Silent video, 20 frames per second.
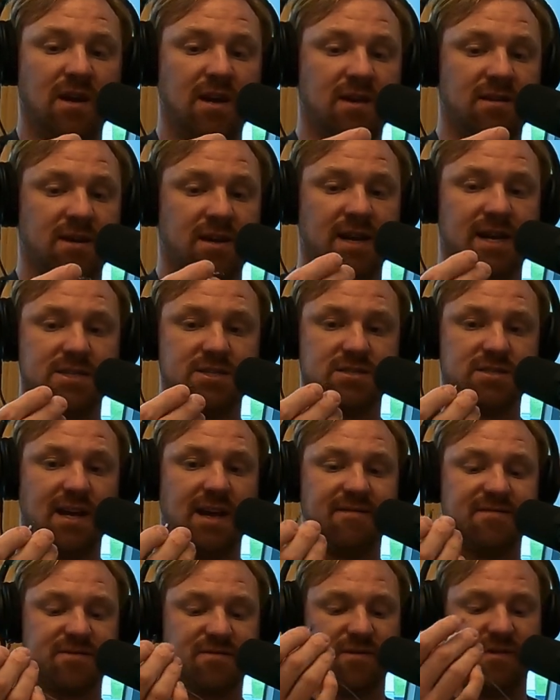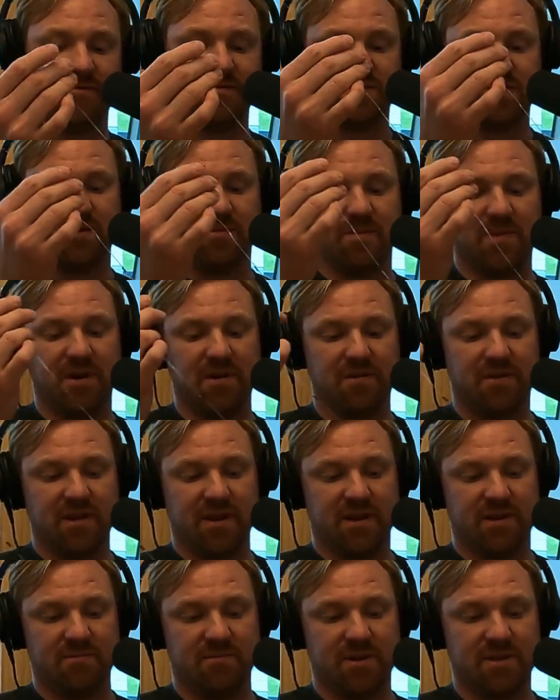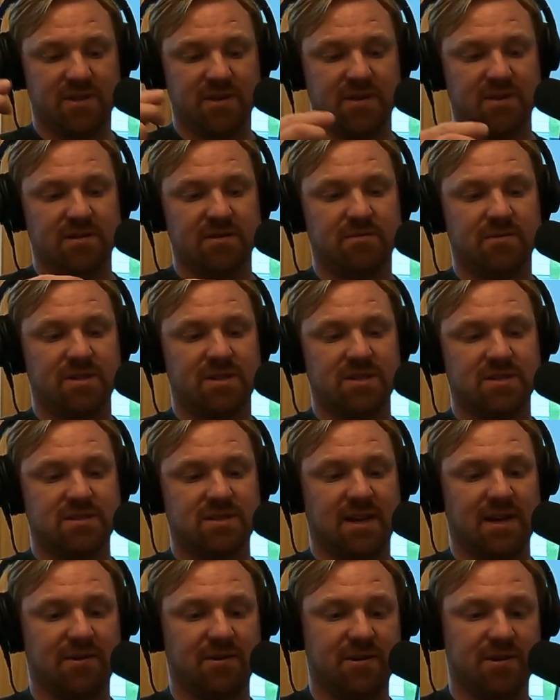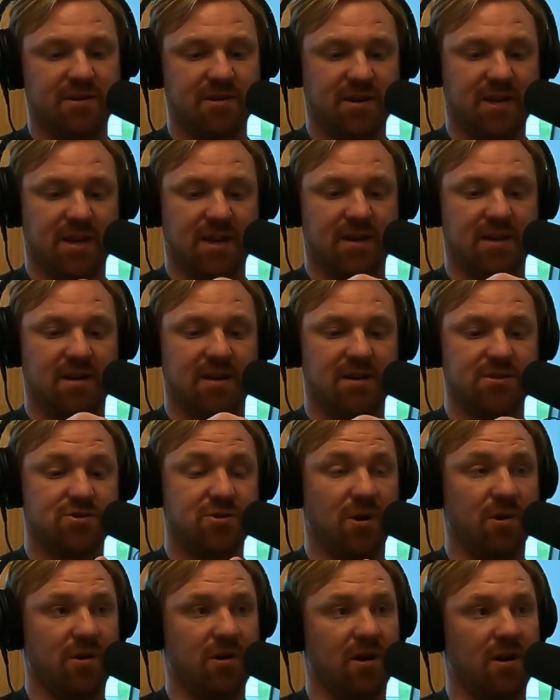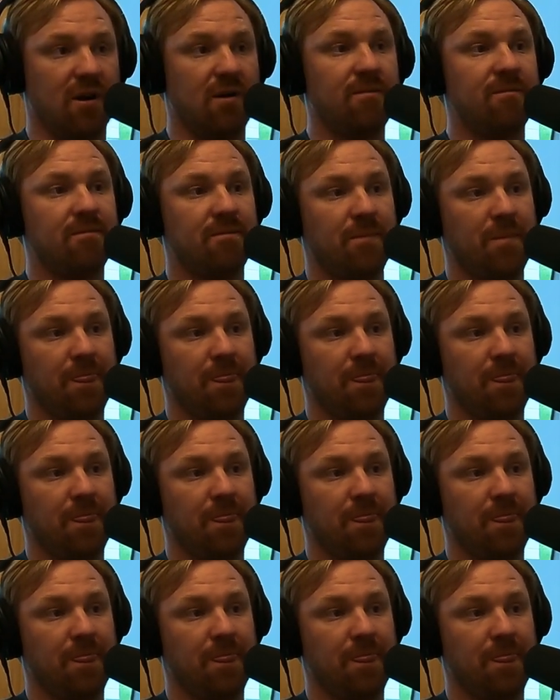And then I just have swivels on both ends with a snell hook in trocar.